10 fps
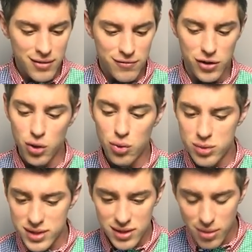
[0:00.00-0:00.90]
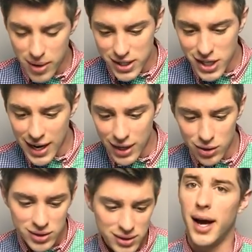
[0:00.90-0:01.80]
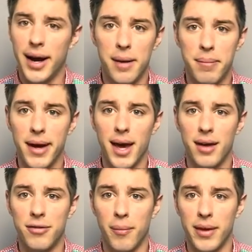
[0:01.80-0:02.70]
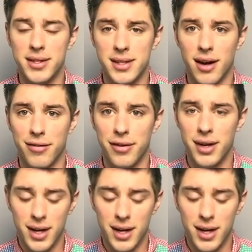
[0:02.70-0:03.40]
views on my channel. I got a big head from this stuff.